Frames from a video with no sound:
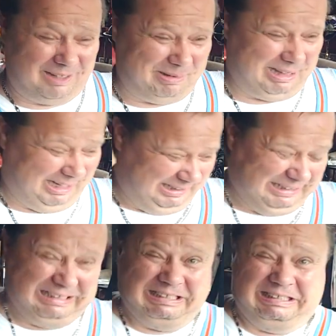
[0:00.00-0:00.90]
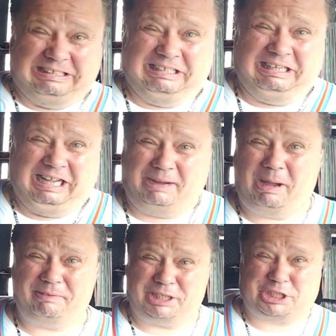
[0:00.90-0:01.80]
could be like,
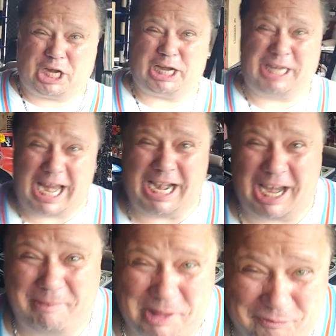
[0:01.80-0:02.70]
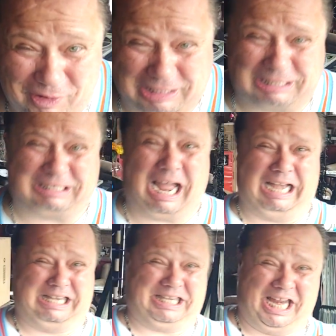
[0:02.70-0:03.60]
I'm having a shitty day today, motherfucking
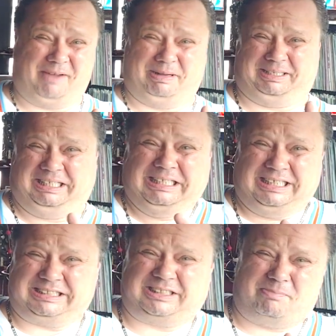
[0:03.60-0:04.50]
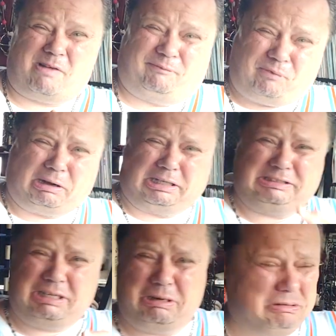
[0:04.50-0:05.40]
god damn it. I stubbed my
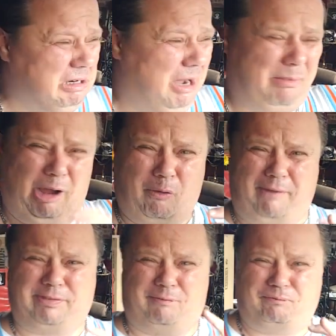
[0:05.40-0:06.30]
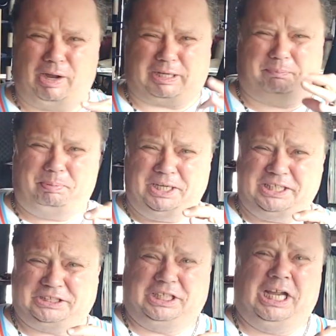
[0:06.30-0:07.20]
fucking toe, my wife's a fucking
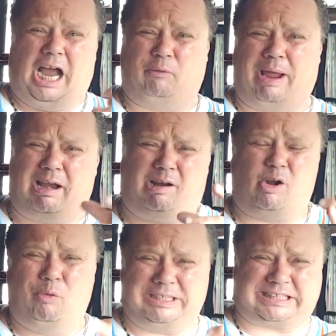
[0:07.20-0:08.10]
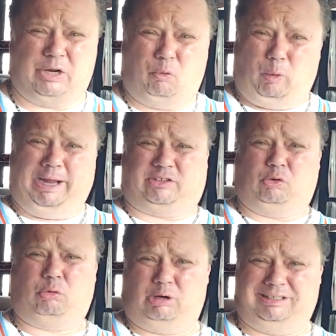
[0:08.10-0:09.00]
bitch, I ran out of whiskey
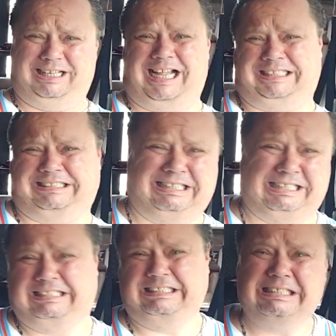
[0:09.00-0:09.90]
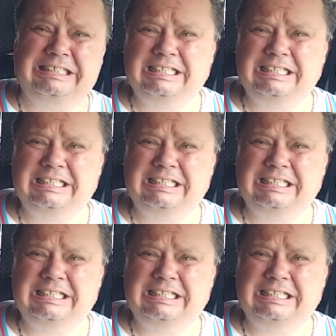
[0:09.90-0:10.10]
way too early last night.